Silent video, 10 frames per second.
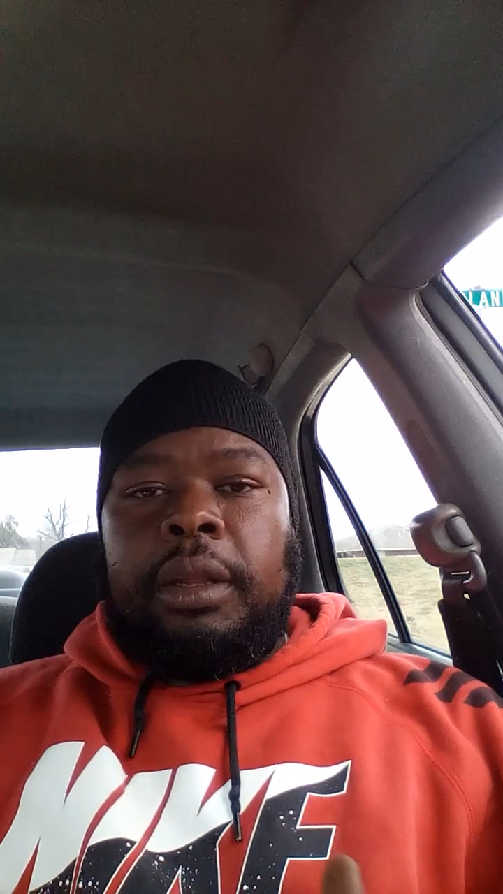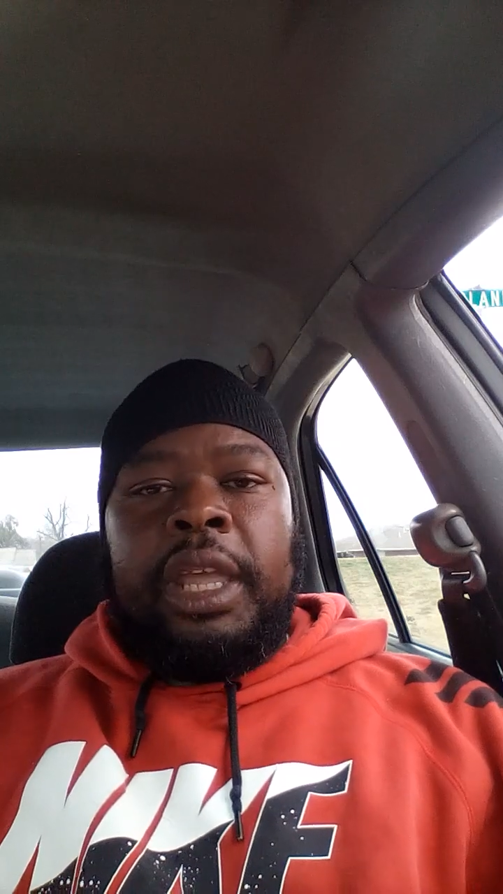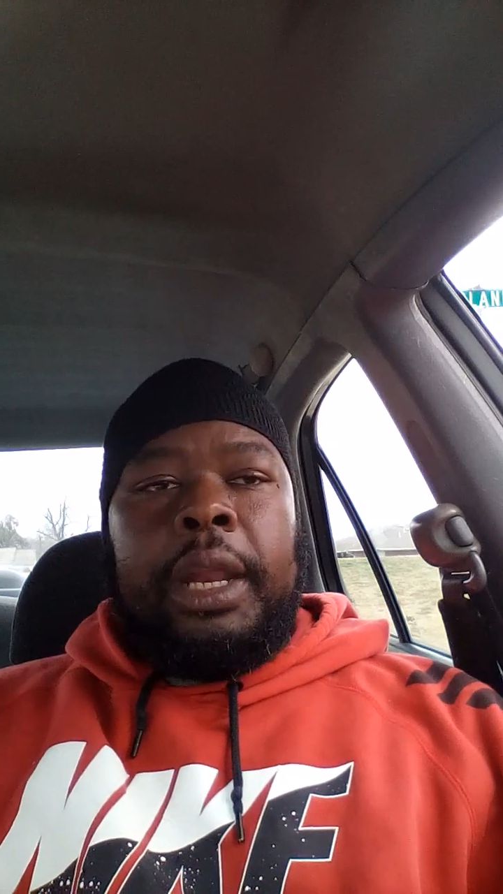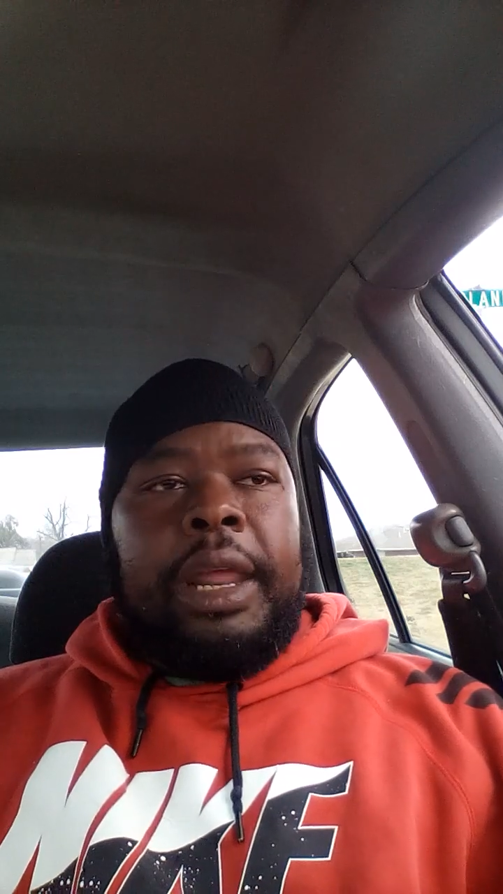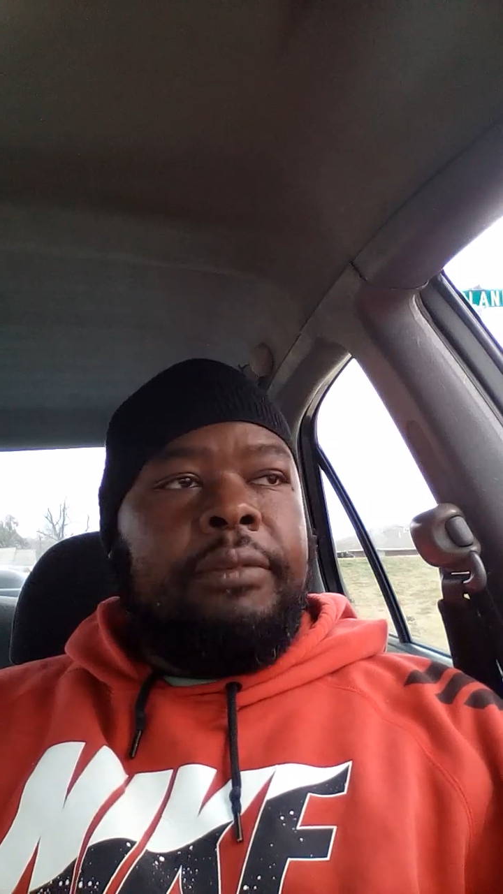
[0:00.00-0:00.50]

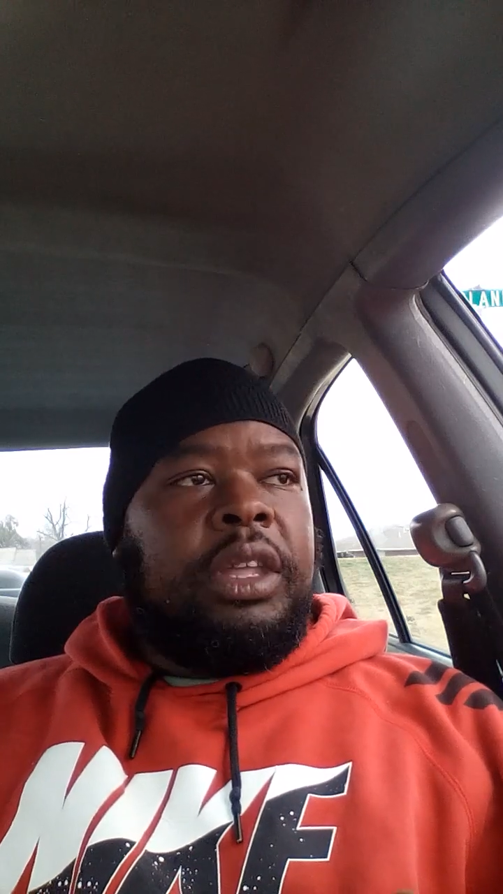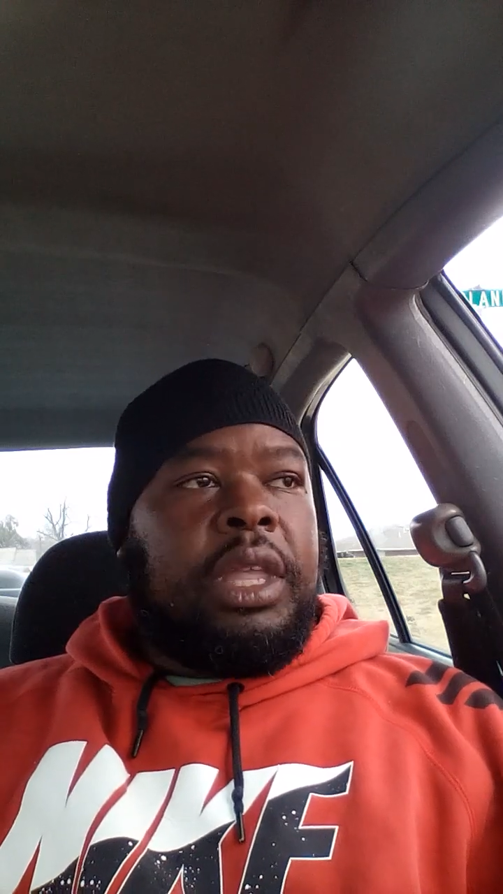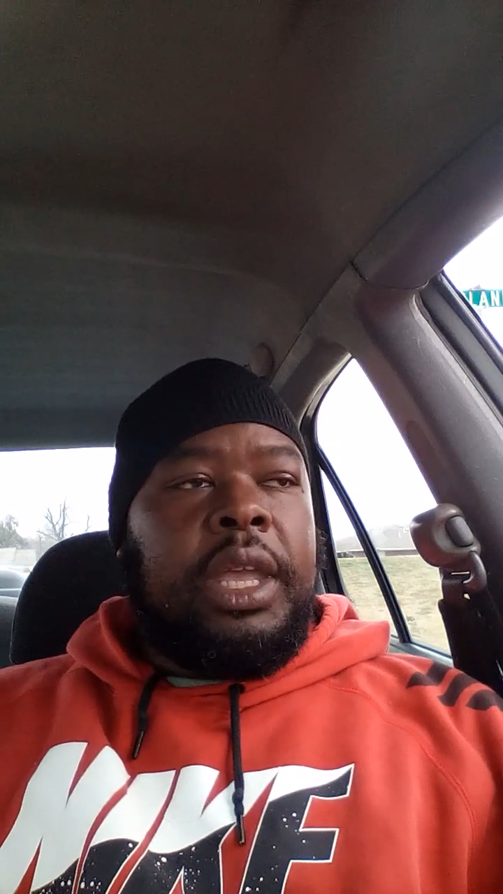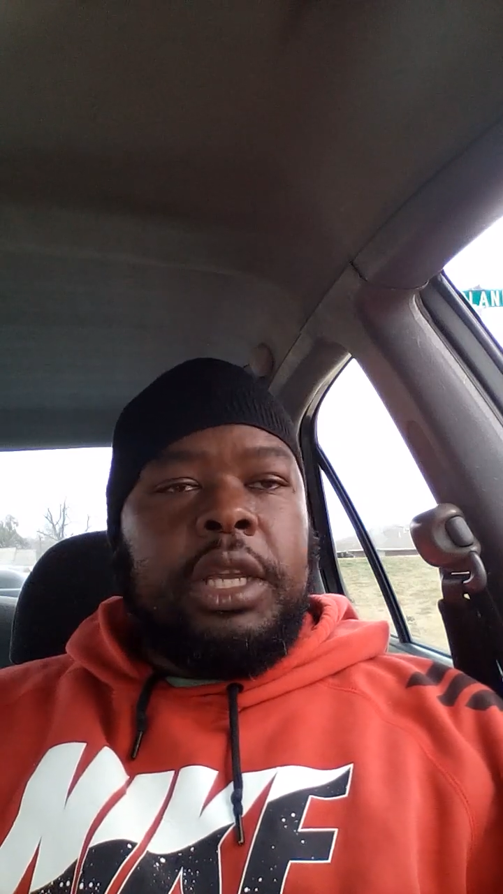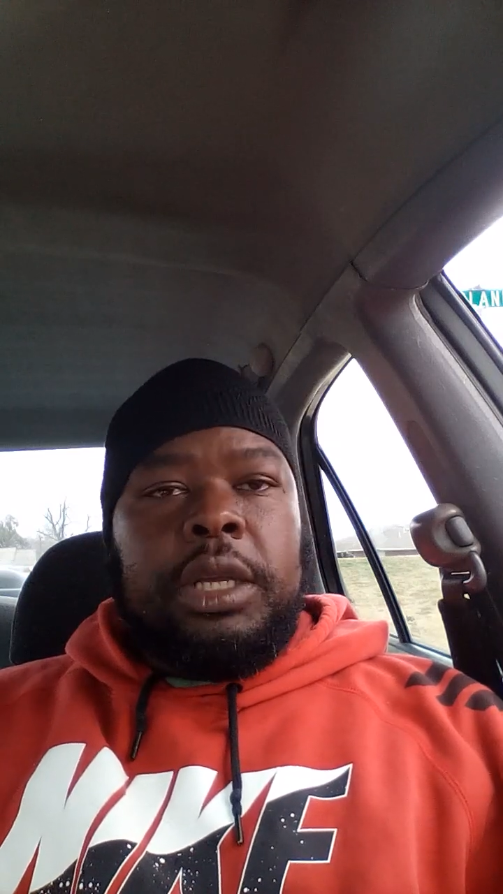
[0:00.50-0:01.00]
then
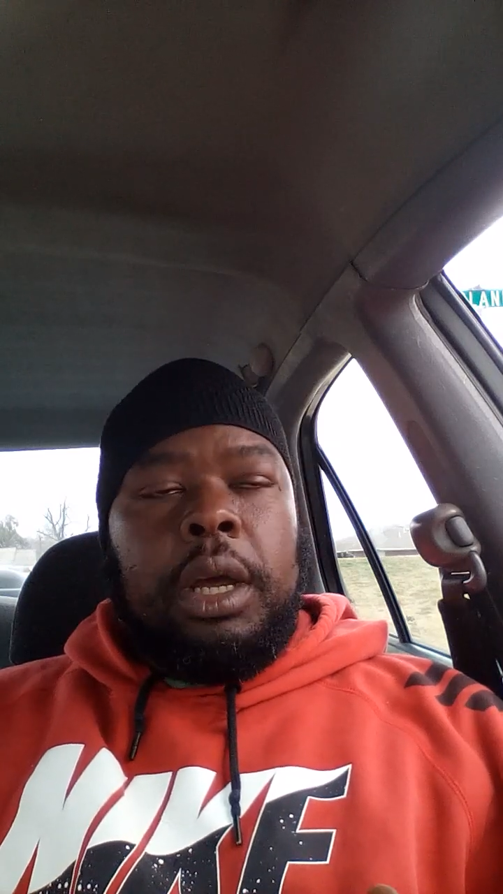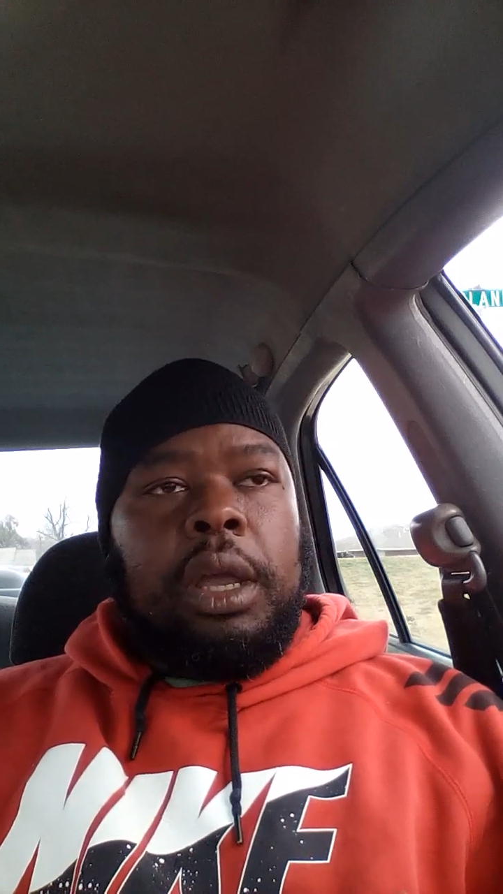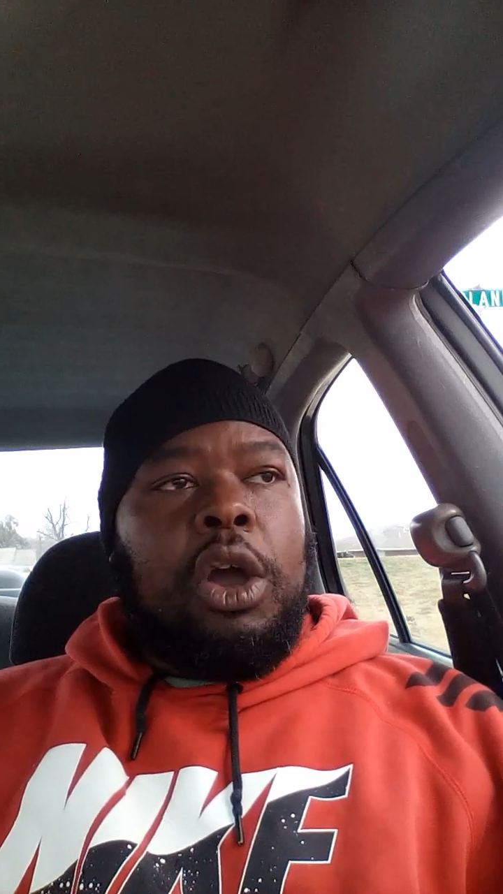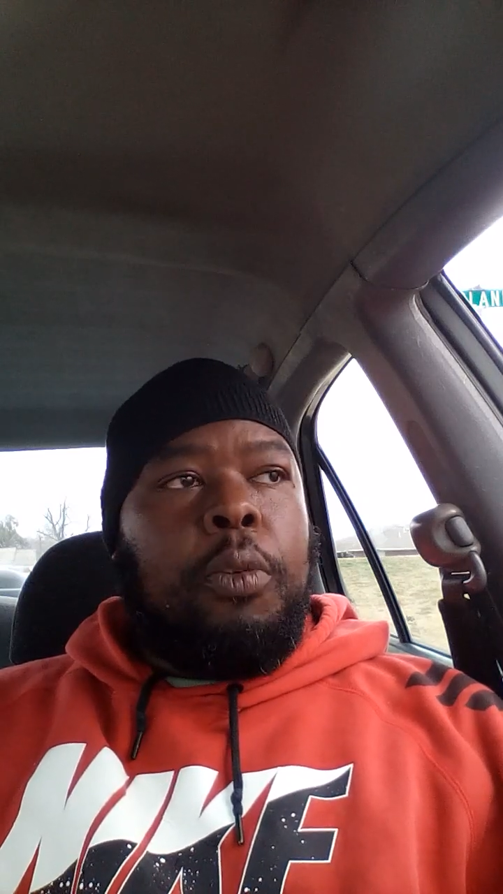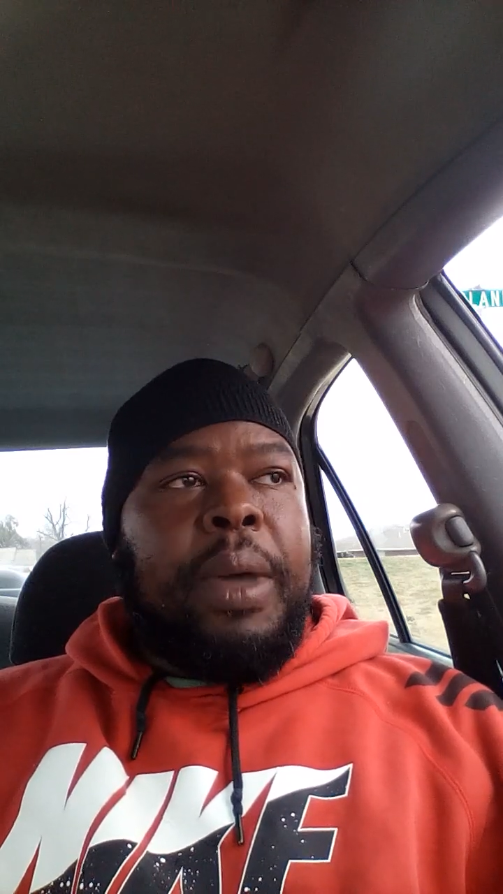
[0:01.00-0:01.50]
everything is going to
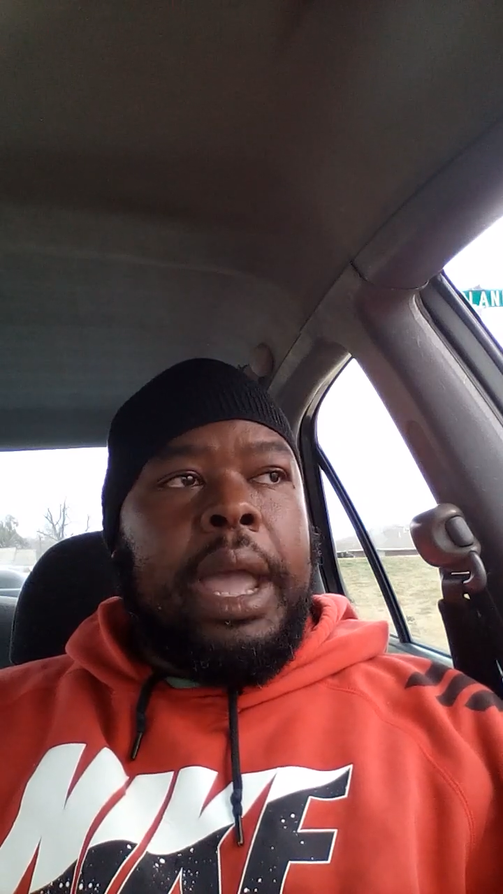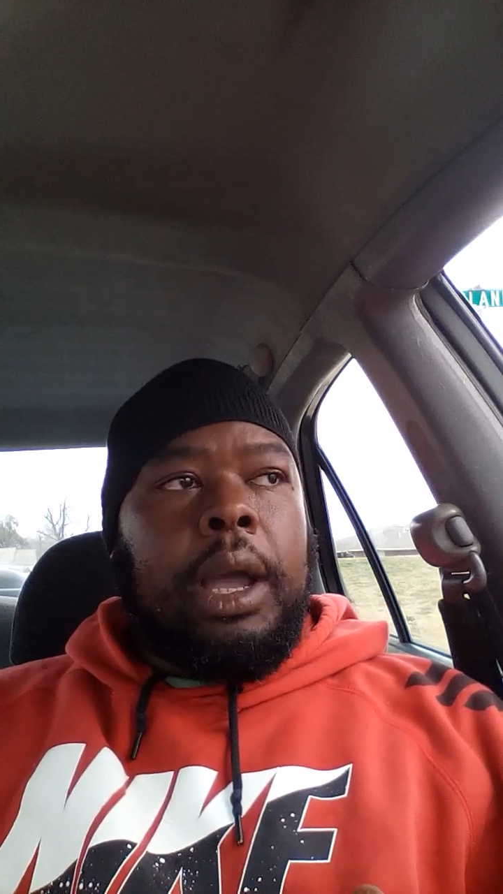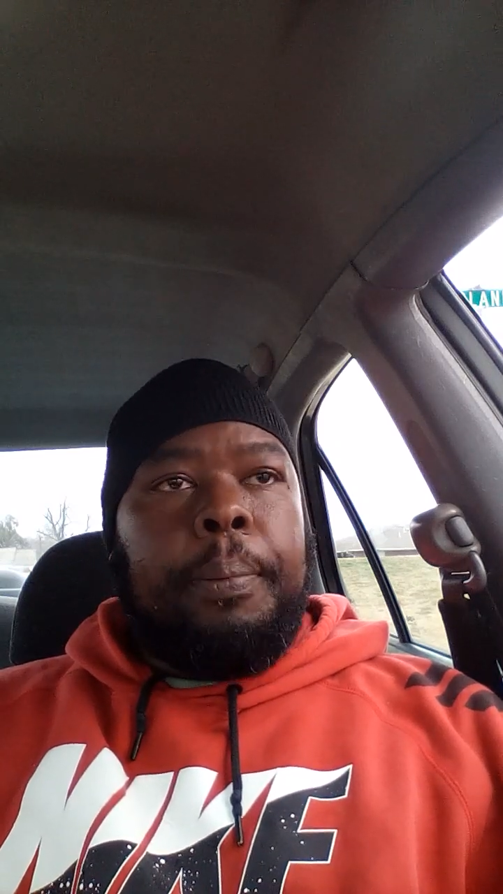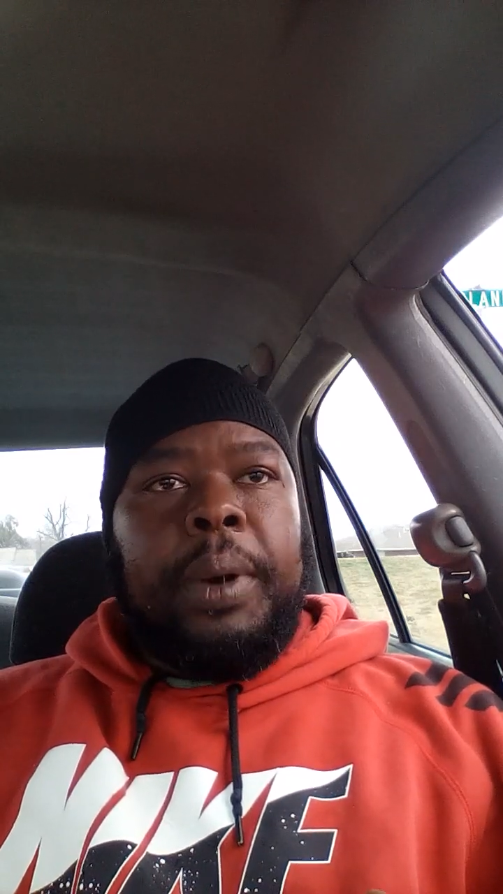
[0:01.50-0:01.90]
go back up